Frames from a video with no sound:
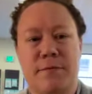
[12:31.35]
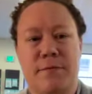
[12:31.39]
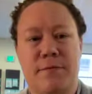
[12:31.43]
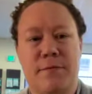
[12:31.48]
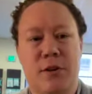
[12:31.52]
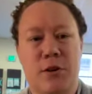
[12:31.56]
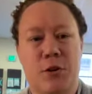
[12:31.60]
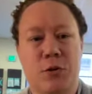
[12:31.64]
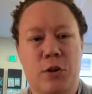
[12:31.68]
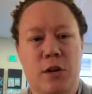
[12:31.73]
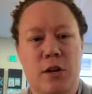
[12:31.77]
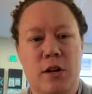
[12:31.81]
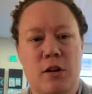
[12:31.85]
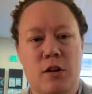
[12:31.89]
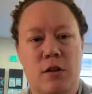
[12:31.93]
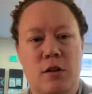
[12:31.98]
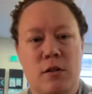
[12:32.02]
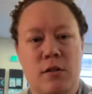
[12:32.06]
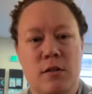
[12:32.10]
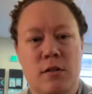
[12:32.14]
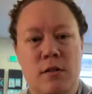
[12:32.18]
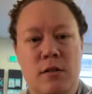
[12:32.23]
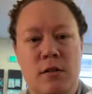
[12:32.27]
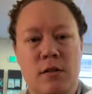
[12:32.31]
few
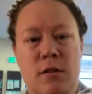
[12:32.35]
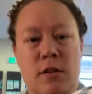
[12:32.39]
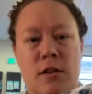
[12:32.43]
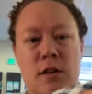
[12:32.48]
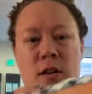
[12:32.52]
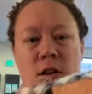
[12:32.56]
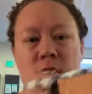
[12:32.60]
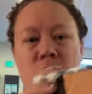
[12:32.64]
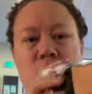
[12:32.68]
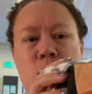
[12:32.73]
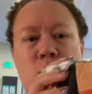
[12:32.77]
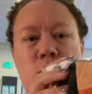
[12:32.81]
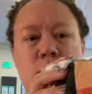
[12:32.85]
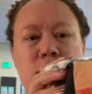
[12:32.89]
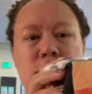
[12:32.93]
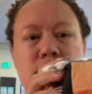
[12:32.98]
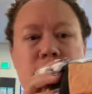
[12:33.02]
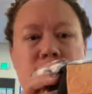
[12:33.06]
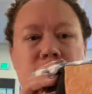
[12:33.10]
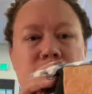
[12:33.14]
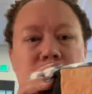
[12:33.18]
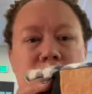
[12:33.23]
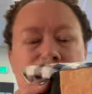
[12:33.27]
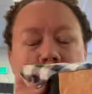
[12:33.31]
little
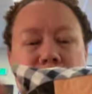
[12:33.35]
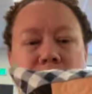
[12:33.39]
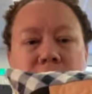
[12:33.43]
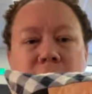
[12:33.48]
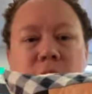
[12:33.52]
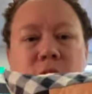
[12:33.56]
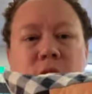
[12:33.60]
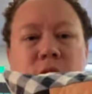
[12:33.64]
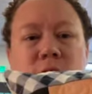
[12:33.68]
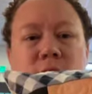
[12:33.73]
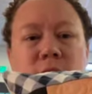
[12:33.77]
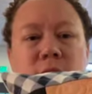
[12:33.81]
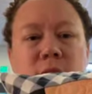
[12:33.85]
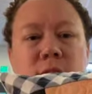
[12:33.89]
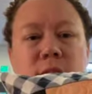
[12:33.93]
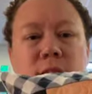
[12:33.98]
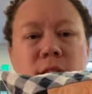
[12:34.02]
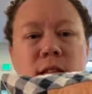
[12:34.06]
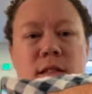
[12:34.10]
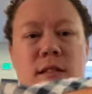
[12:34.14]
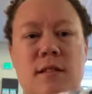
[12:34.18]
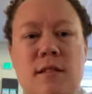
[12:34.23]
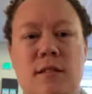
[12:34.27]
quilting details